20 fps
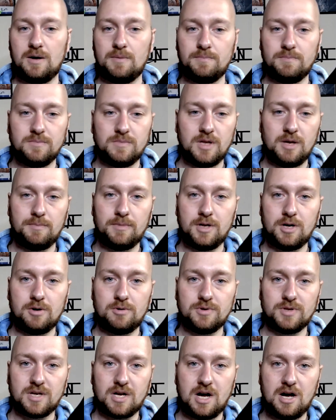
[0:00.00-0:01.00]
let me know in
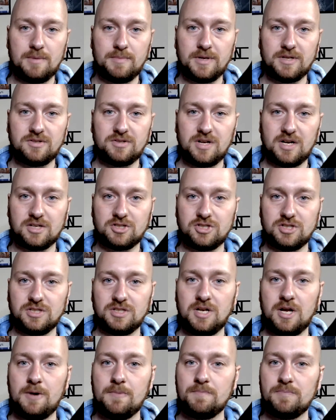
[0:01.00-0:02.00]
the comment section.
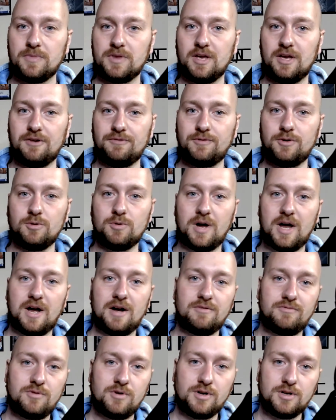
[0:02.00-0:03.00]
If you have
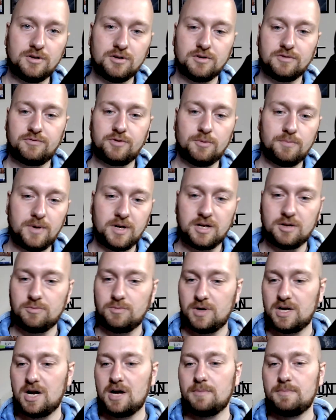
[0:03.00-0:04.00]
one or if you're picking one
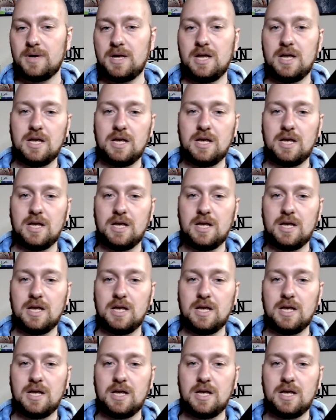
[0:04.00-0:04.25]
up,